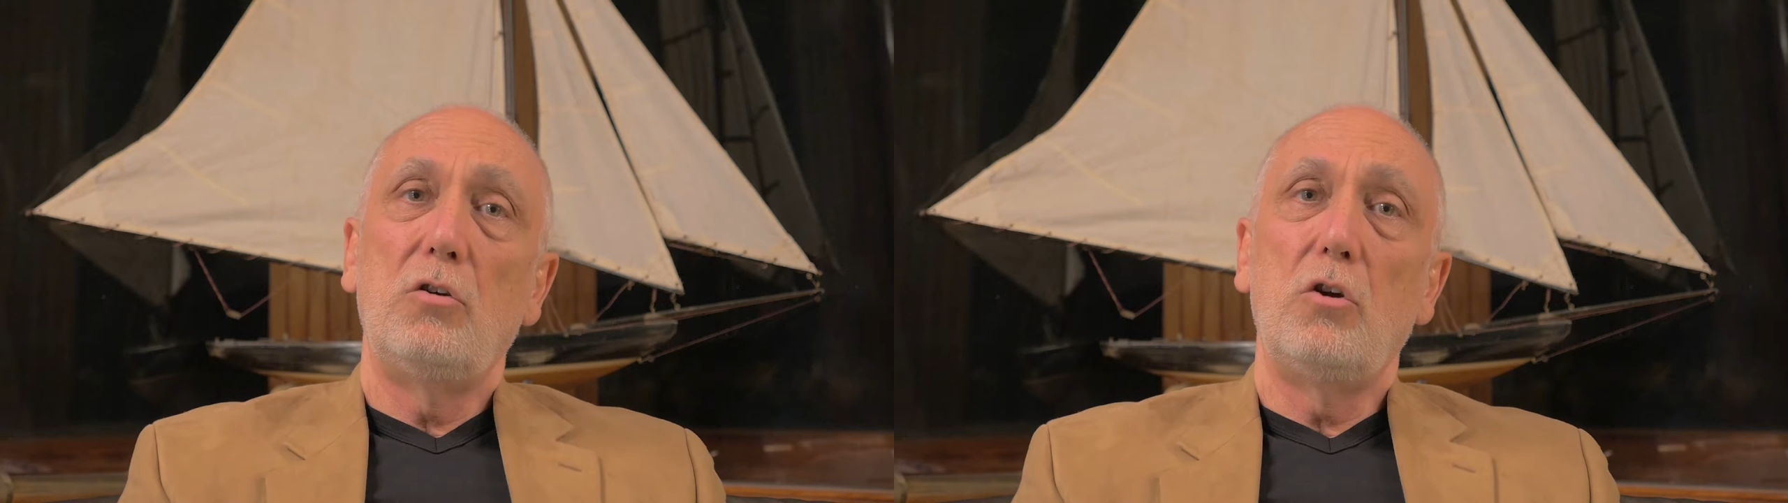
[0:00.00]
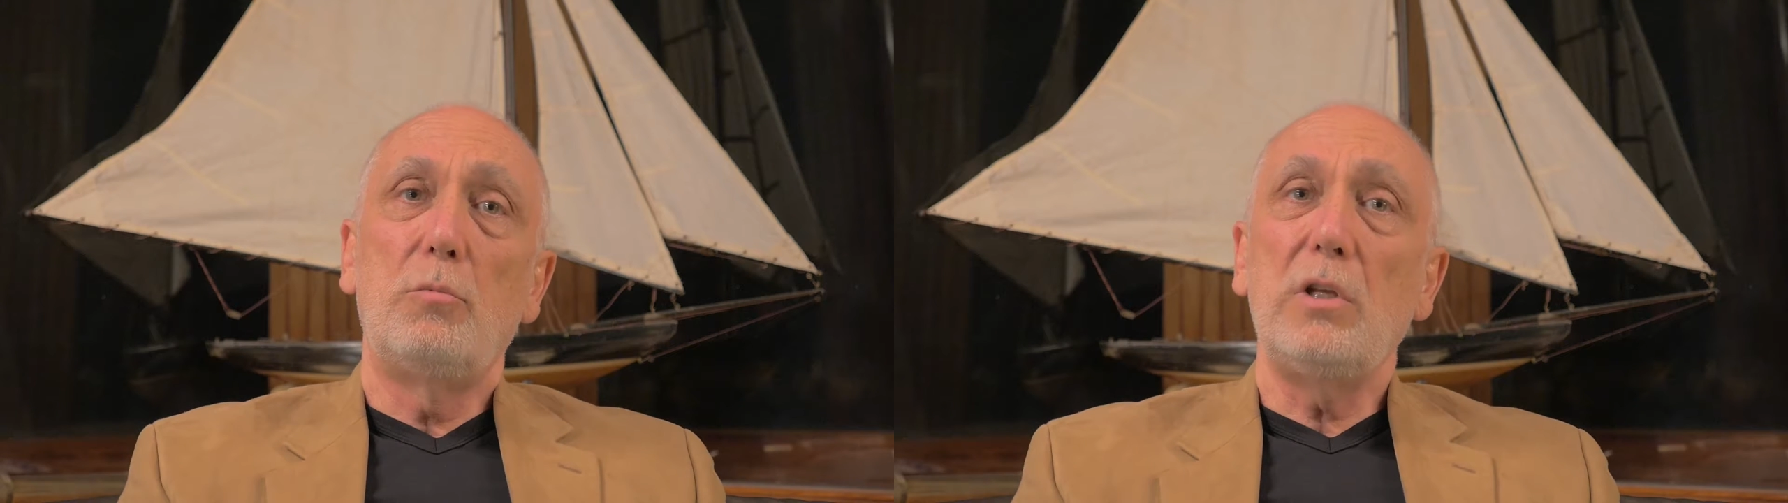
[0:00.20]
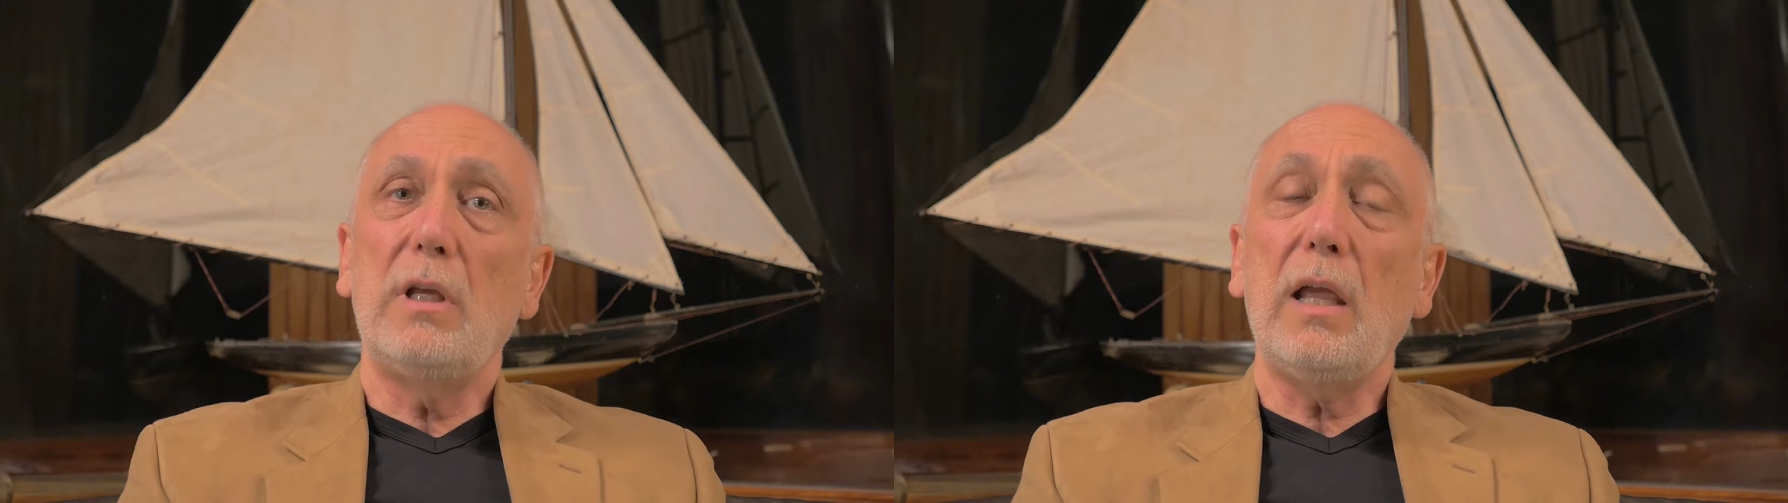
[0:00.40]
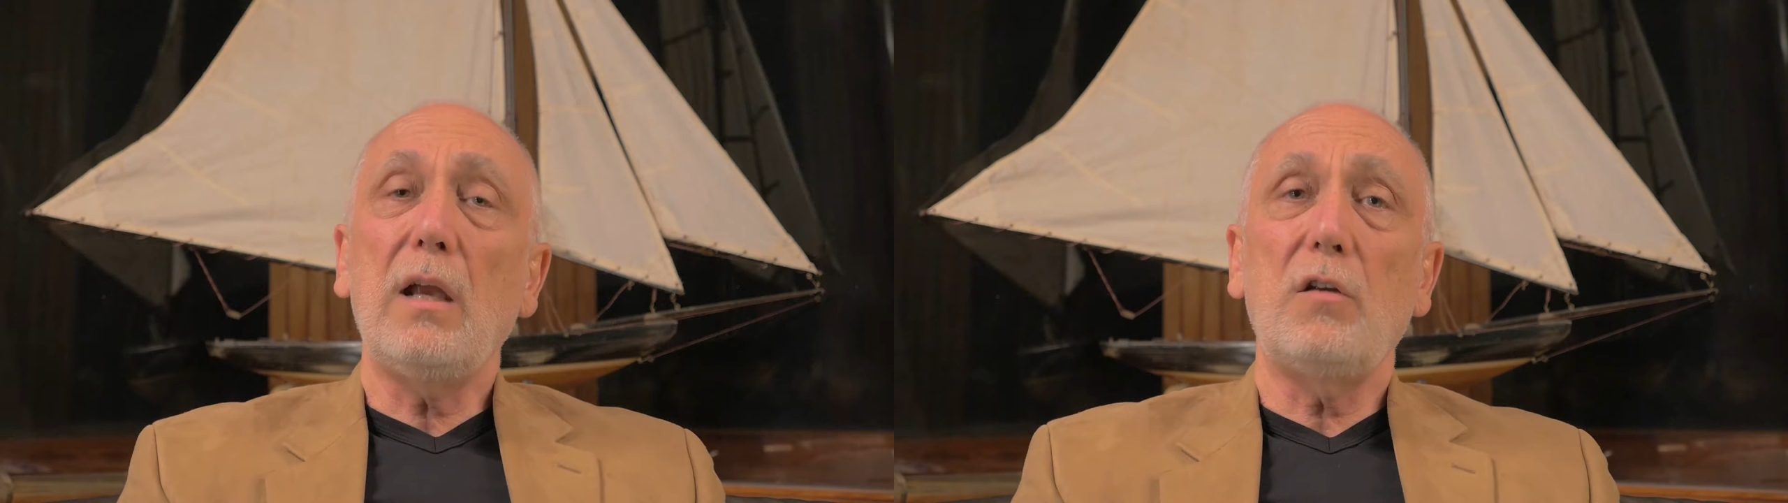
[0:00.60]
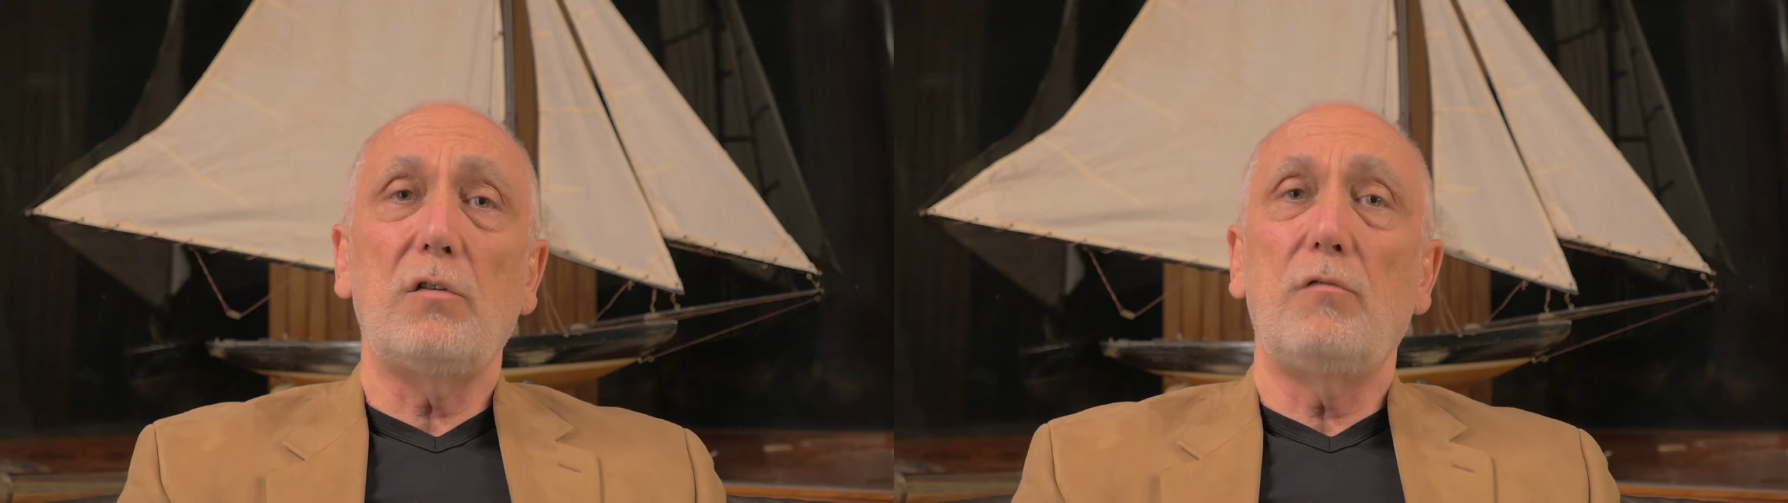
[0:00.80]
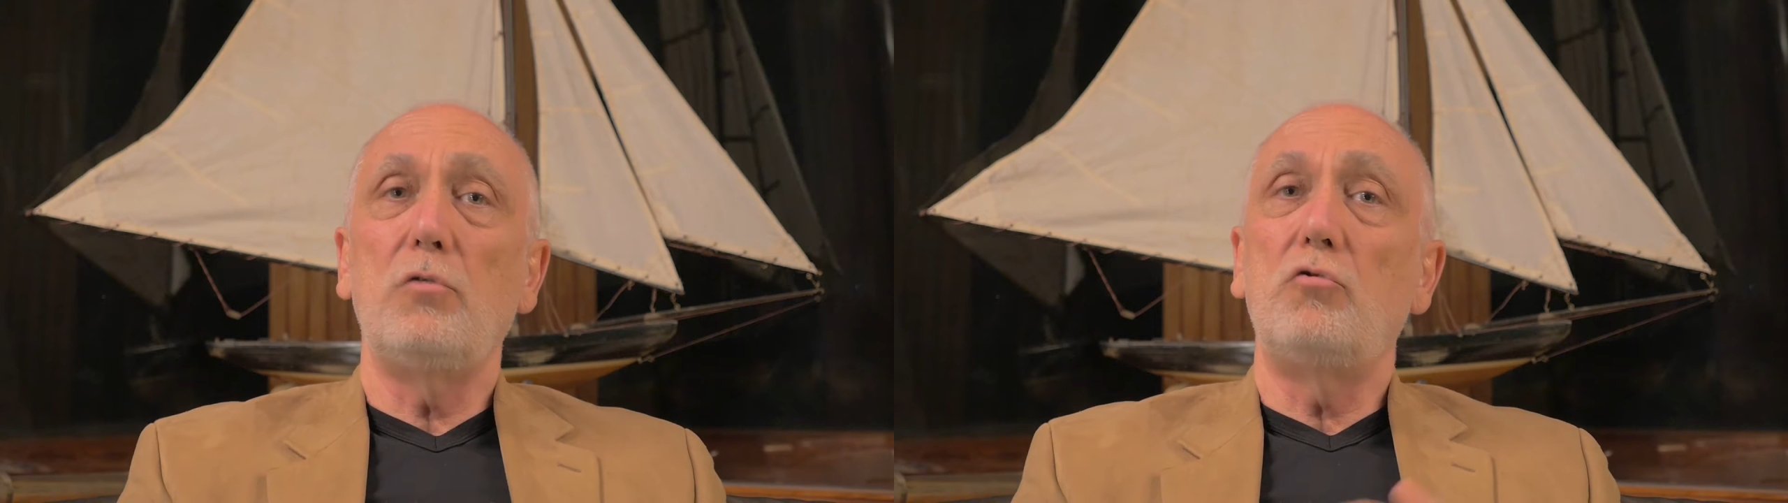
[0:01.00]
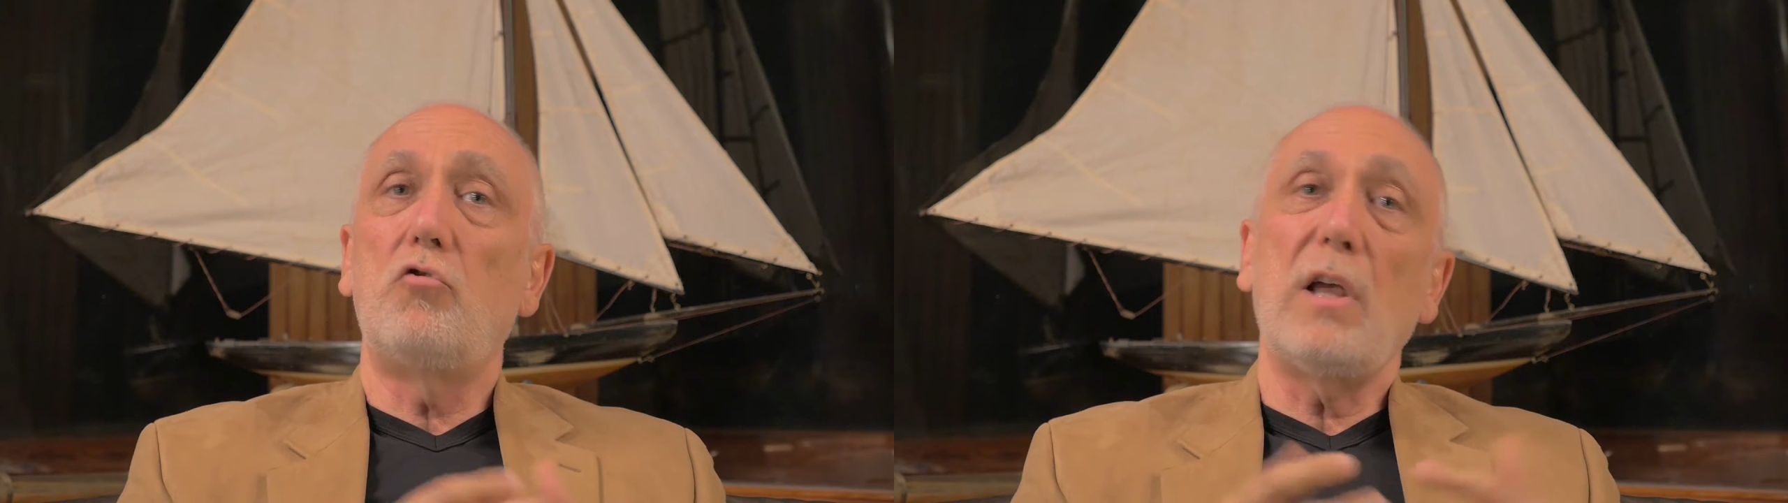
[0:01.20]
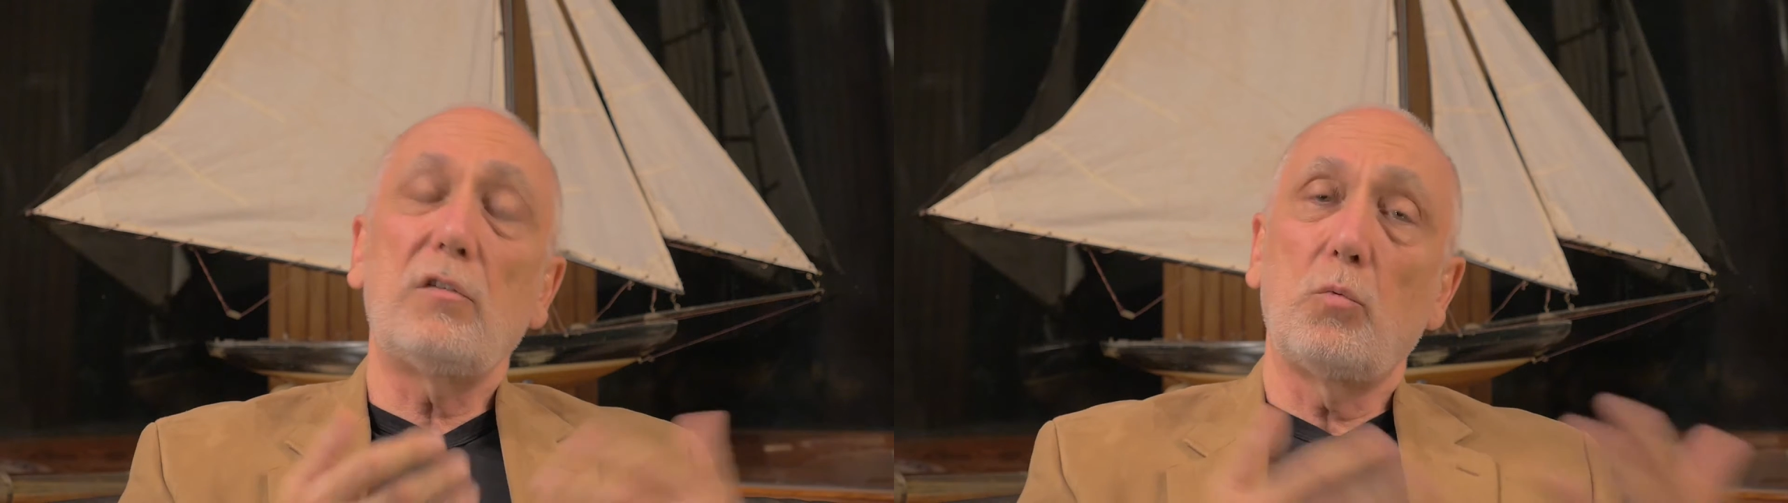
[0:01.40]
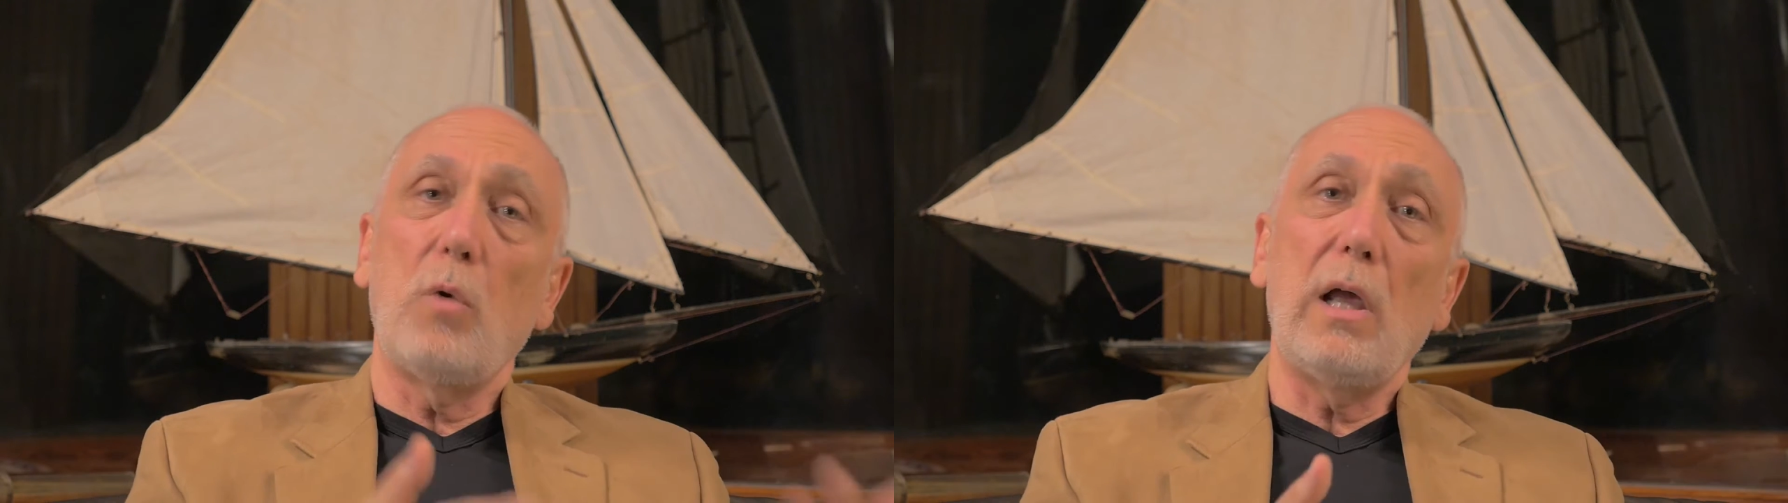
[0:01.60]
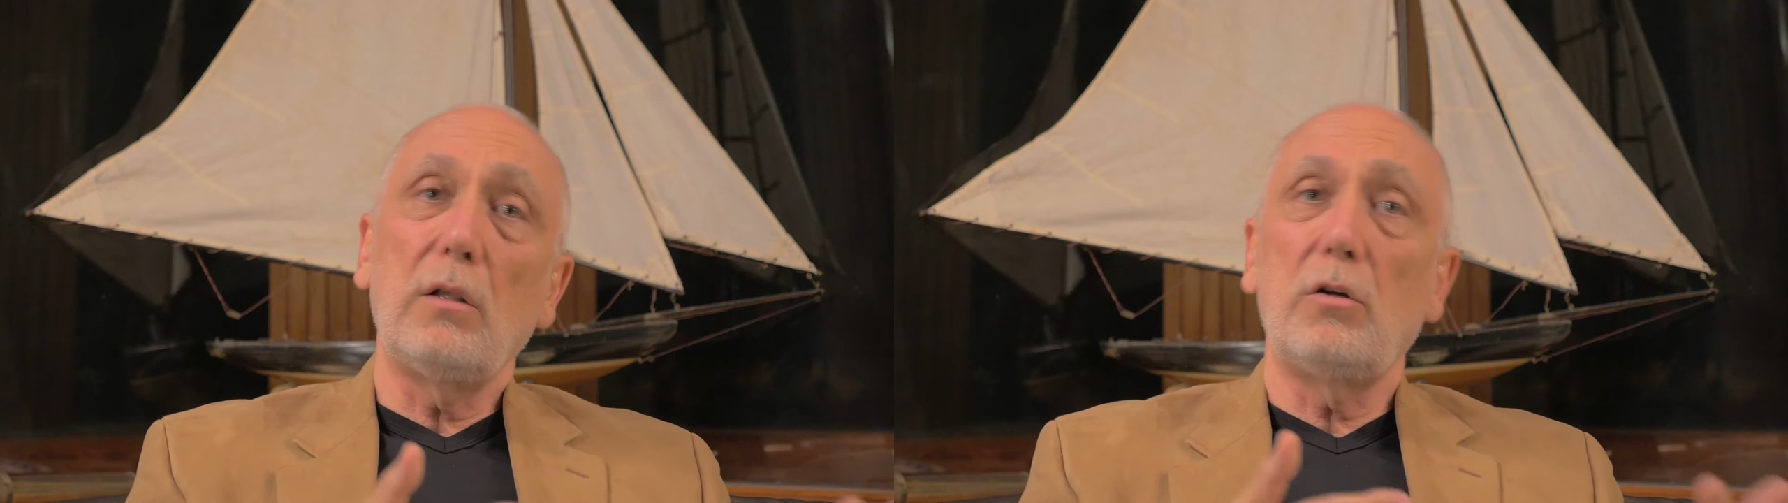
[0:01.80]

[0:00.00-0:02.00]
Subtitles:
Nobody cares if you dress well